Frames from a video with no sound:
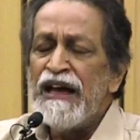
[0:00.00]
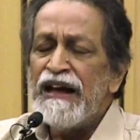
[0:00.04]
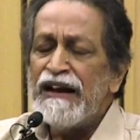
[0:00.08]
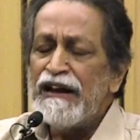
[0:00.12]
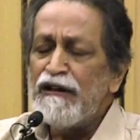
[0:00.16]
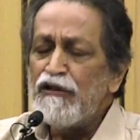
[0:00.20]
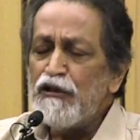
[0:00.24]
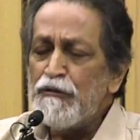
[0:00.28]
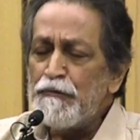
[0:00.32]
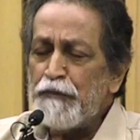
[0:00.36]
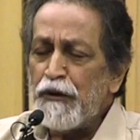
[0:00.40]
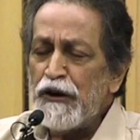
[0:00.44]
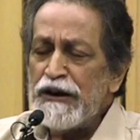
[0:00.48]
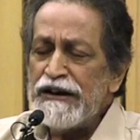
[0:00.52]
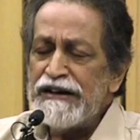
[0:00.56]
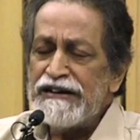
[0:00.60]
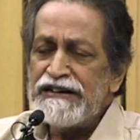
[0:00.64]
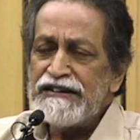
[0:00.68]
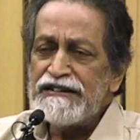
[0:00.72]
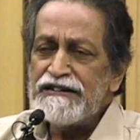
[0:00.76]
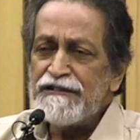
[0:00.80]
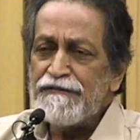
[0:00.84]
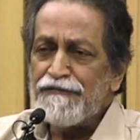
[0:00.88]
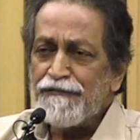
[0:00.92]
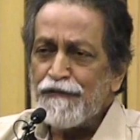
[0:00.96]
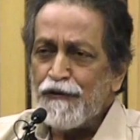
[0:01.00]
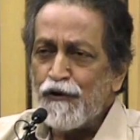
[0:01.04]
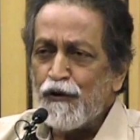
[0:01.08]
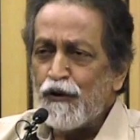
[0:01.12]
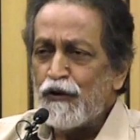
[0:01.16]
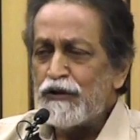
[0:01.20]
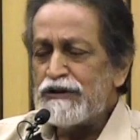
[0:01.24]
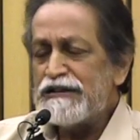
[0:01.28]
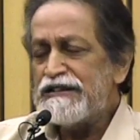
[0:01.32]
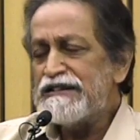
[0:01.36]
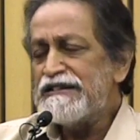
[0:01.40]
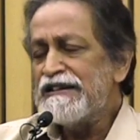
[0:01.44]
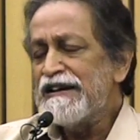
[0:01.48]
Now, the point is, of
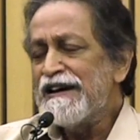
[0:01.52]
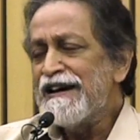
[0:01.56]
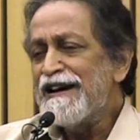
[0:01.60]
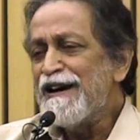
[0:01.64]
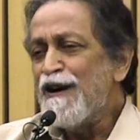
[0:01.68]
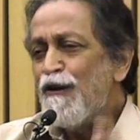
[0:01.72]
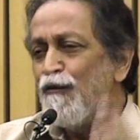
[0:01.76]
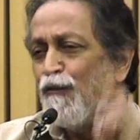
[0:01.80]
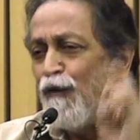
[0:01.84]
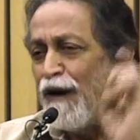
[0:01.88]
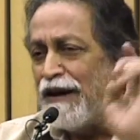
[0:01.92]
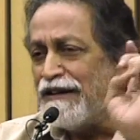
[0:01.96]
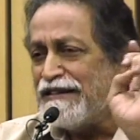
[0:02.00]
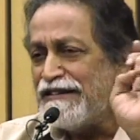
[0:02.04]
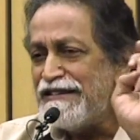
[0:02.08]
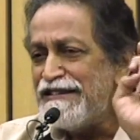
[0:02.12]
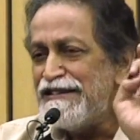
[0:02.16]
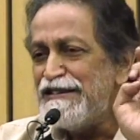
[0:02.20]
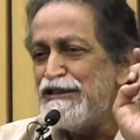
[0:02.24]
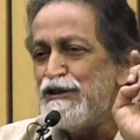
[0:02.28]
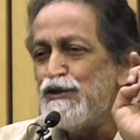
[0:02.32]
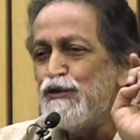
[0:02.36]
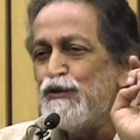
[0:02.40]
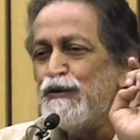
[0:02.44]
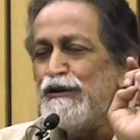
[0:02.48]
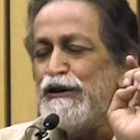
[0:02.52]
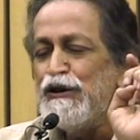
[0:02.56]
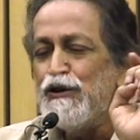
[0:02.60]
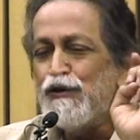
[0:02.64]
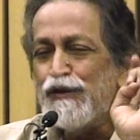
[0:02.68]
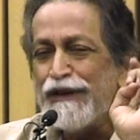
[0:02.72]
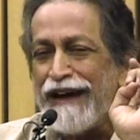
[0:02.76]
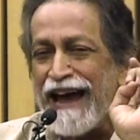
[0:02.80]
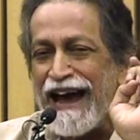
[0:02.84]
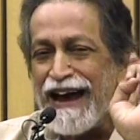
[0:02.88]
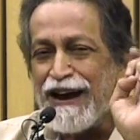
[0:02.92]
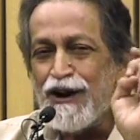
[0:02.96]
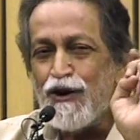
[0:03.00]
course, once you, you
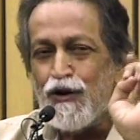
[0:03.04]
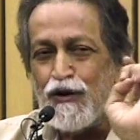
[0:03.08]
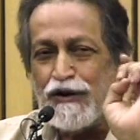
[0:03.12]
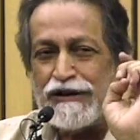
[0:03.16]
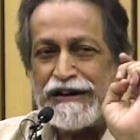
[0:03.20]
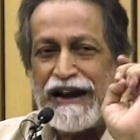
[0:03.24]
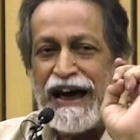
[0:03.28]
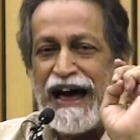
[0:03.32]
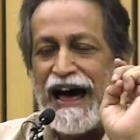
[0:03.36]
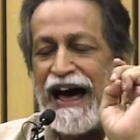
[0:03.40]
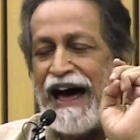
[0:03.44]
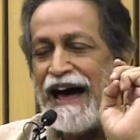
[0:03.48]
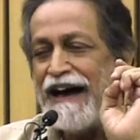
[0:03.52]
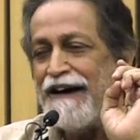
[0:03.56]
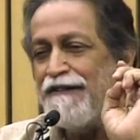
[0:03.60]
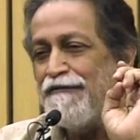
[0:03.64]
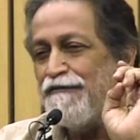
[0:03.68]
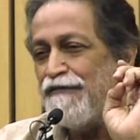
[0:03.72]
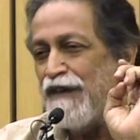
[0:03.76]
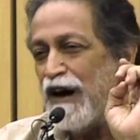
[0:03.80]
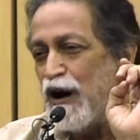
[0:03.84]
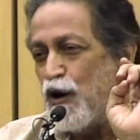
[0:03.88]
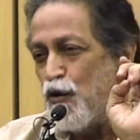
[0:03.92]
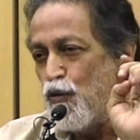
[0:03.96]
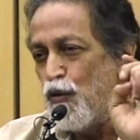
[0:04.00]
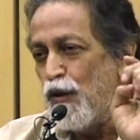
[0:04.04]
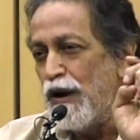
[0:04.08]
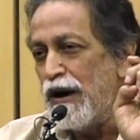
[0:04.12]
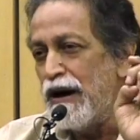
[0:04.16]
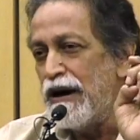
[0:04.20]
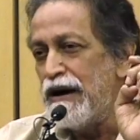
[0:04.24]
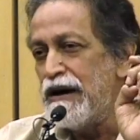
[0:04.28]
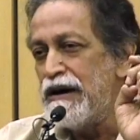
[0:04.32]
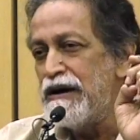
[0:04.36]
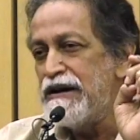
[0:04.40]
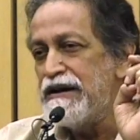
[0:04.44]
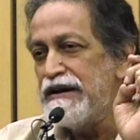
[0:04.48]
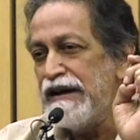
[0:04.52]
cannot have a
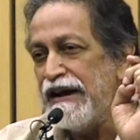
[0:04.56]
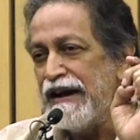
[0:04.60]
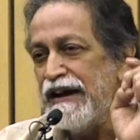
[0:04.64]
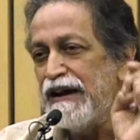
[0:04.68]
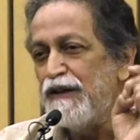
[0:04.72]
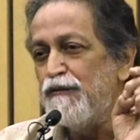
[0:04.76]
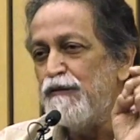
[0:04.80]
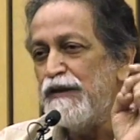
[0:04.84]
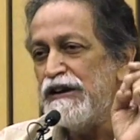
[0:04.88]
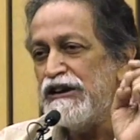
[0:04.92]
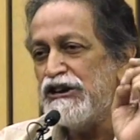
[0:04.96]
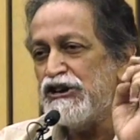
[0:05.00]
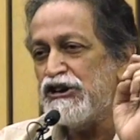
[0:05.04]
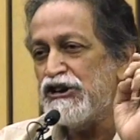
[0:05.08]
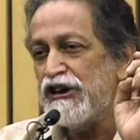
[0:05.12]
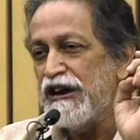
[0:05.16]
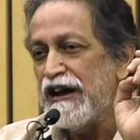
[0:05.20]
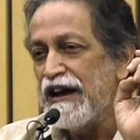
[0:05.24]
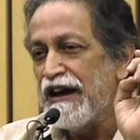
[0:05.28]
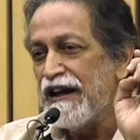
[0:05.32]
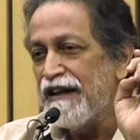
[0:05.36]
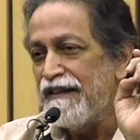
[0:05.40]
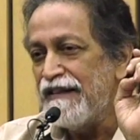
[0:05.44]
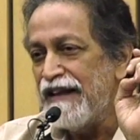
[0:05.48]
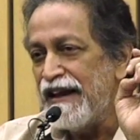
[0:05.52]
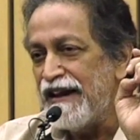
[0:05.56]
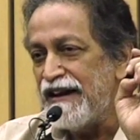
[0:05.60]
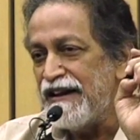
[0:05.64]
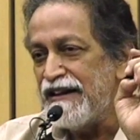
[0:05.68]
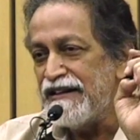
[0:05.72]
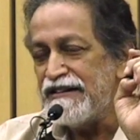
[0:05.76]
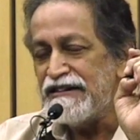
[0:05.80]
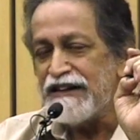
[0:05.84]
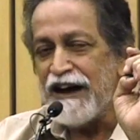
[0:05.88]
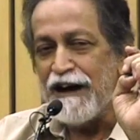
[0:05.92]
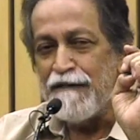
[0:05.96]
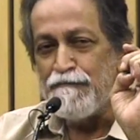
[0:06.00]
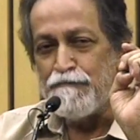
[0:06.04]
world in which there
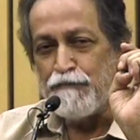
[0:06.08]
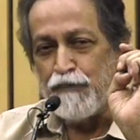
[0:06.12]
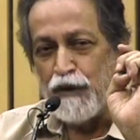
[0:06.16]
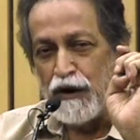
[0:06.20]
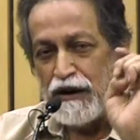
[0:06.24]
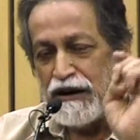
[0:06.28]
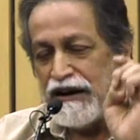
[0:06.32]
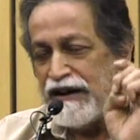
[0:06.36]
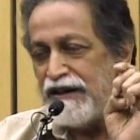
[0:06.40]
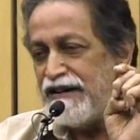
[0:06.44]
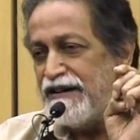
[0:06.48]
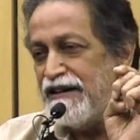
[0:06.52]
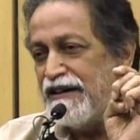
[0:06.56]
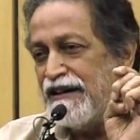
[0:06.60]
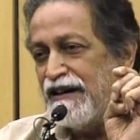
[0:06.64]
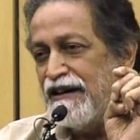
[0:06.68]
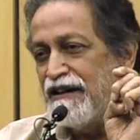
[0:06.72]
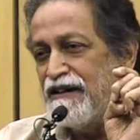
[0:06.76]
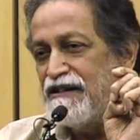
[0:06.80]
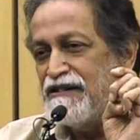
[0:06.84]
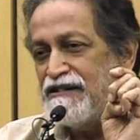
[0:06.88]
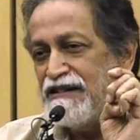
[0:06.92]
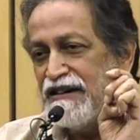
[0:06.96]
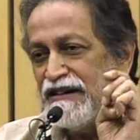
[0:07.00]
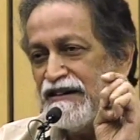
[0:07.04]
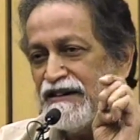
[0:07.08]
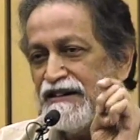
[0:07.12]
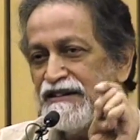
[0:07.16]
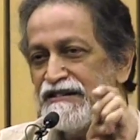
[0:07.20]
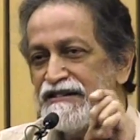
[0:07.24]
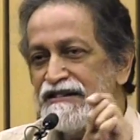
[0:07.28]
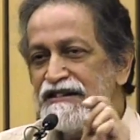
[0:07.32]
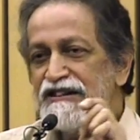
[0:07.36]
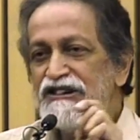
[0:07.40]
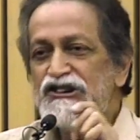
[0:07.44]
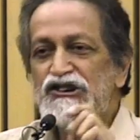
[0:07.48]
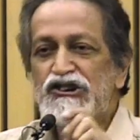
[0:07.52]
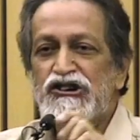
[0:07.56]
is a political
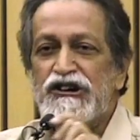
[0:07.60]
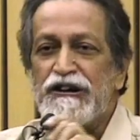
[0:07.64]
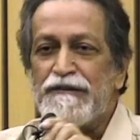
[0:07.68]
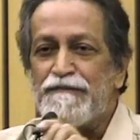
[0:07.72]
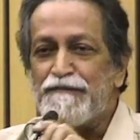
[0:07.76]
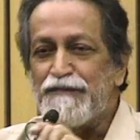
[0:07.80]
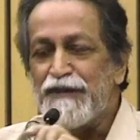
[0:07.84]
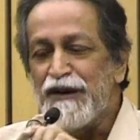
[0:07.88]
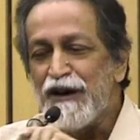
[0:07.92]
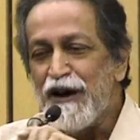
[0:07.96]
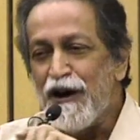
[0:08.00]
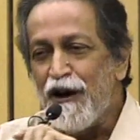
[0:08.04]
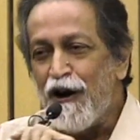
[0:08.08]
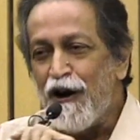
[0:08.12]
citizenship